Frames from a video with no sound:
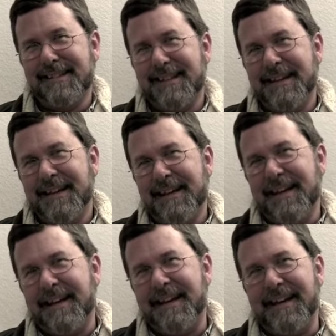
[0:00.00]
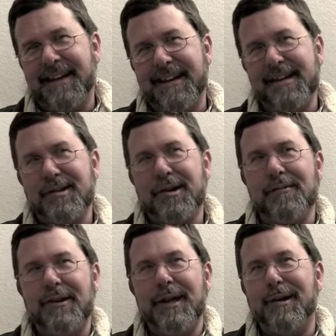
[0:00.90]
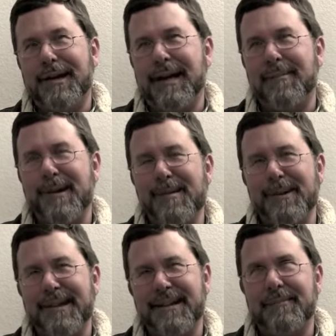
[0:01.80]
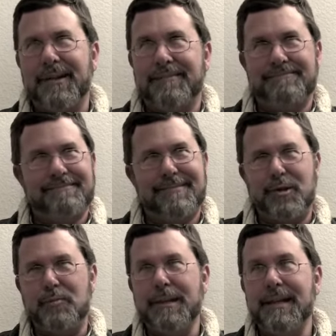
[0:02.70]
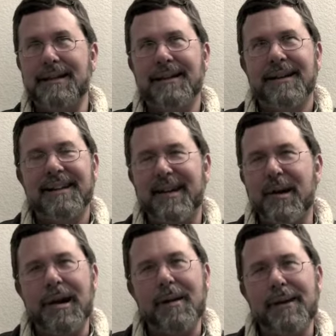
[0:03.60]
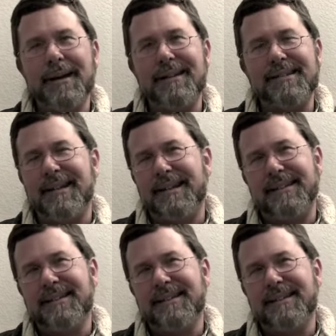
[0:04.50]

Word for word: and it turned a video camera on me, and I'm like, to be. You know what I mean? It's like,